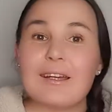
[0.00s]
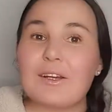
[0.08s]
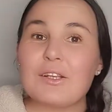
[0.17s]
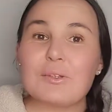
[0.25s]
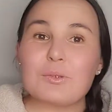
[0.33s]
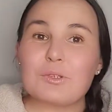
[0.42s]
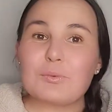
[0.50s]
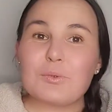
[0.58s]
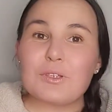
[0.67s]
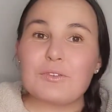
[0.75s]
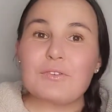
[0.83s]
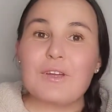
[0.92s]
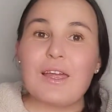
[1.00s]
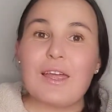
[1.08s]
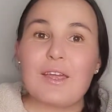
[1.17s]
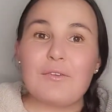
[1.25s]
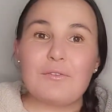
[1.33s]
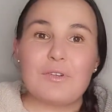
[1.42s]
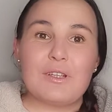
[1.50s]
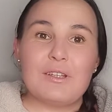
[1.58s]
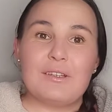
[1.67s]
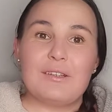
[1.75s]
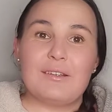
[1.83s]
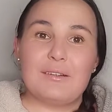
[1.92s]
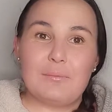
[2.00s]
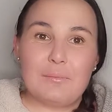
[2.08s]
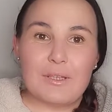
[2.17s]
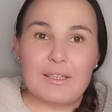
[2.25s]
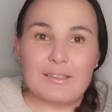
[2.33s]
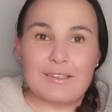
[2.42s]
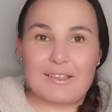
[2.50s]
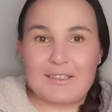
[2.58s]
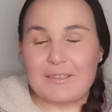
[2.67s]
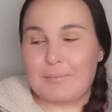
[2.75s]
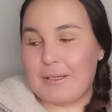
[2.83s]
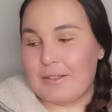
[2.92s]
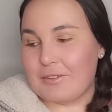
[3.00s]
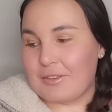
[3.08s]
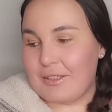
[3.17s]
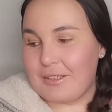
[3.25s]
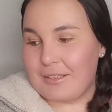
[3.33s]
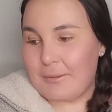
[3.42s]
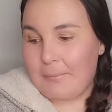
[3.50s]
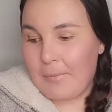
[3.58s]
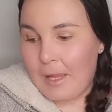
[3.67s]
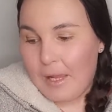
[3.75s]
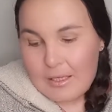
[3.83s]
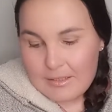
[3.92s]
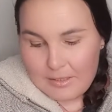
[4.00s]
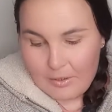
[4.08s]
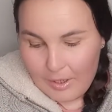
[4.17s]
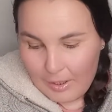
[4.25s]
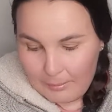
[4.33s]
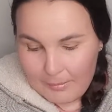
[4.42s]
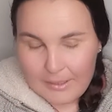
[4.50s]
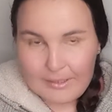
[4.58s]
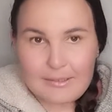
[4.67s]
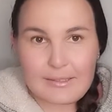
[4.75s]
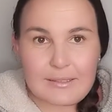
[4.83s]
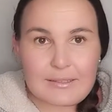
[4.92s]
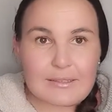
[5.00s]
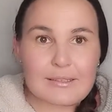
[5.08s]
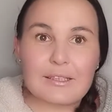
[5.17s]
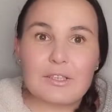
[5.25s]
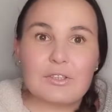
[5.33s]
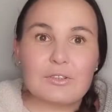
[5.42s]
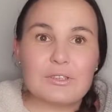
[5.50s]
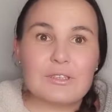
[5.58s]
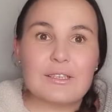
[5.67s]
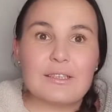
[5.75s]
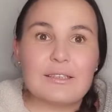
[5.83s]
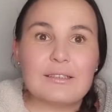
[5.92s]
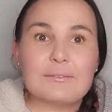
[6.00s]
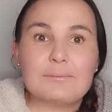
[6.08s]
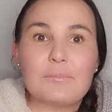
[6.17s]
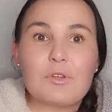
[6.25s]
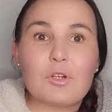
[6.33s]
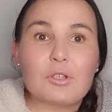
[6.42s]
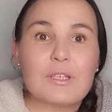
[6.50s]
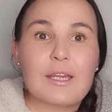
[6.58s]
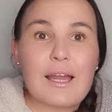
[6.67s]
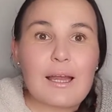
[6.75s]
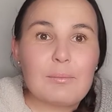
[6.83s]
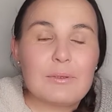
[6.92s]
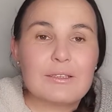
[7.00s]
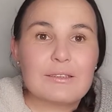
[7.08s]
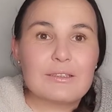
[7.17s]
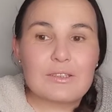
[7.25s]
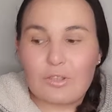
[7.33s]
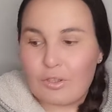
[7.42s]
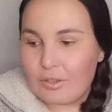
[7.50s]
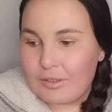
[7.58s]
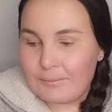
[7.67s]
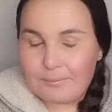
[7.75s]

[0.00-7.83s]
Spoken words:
it was worth every minute that I spent on it. So I made this using Knotty Habit's yarn.